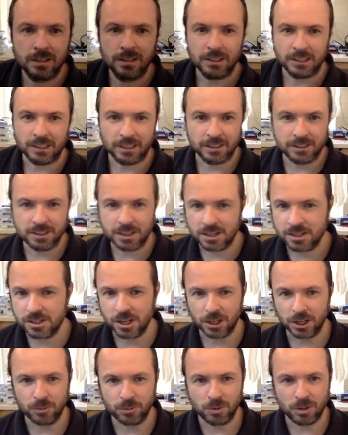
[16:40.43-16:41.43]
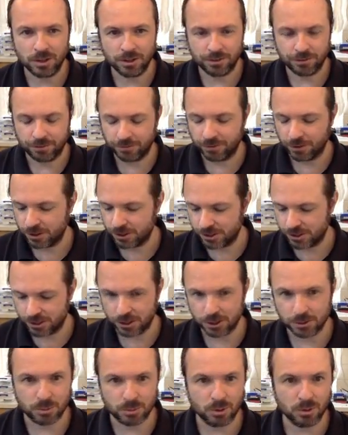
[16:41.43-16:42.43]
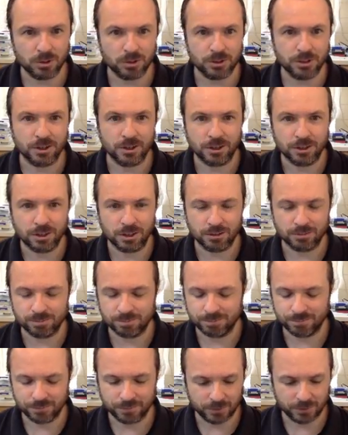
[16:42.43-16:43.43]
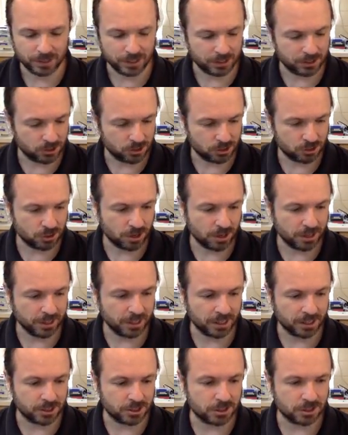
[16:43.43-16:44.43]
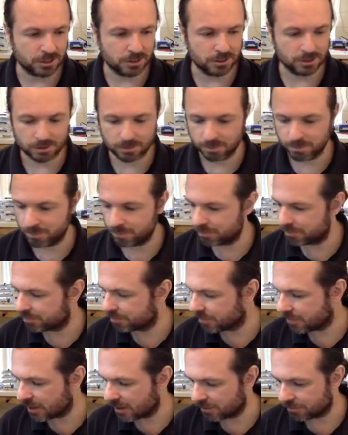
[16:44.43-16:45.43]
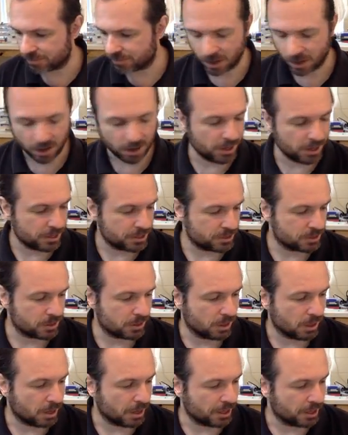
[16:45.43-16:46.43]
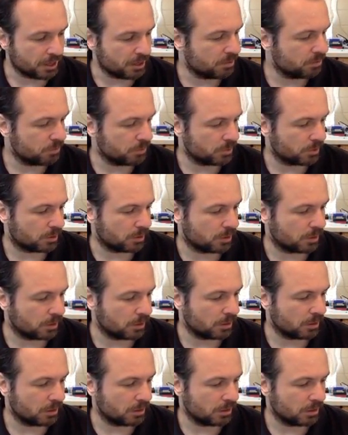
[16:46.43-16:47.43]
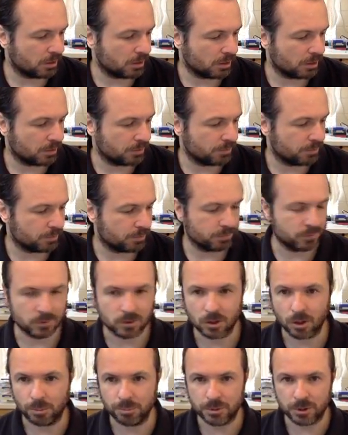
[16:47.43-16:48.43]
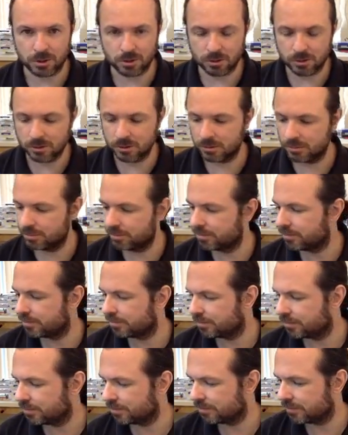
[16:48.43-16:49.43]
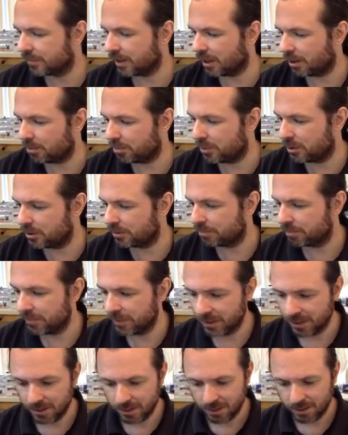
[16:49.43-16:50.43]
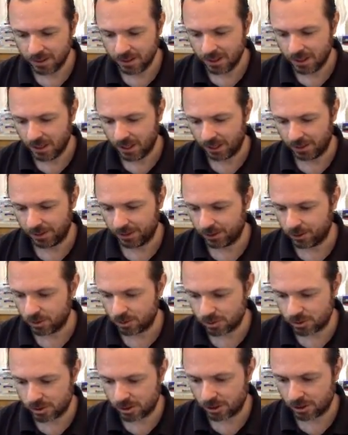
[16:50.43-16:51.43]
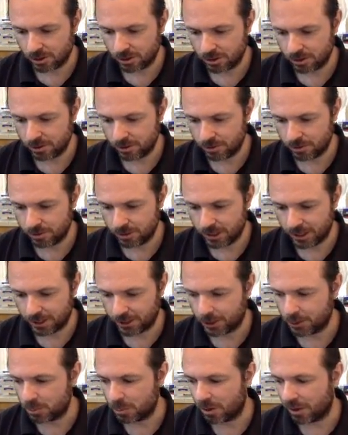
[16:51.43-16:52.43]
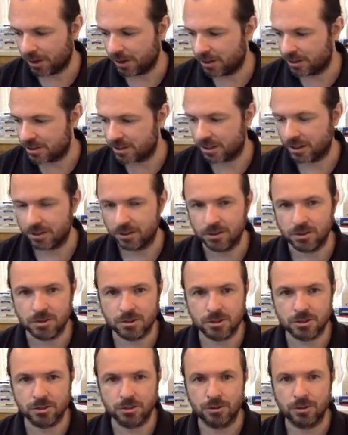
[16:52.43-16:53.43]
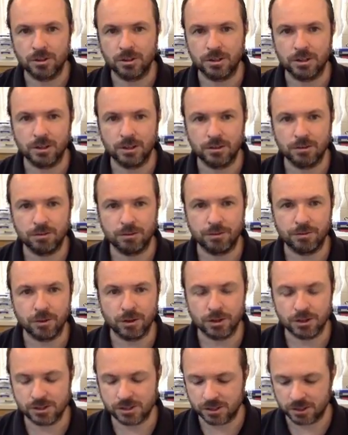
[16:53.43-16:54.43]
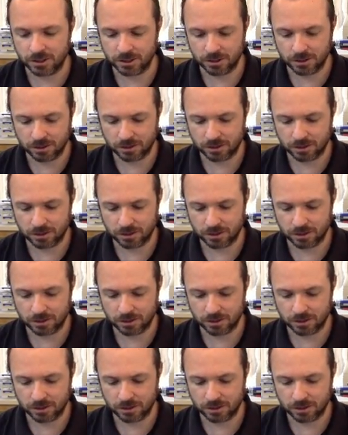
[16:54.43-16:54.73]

Yeah, it does take a while to first see the board. You got to just trying to get your eyes to line up with the optical output, and then also getting your brain to get used to the reversing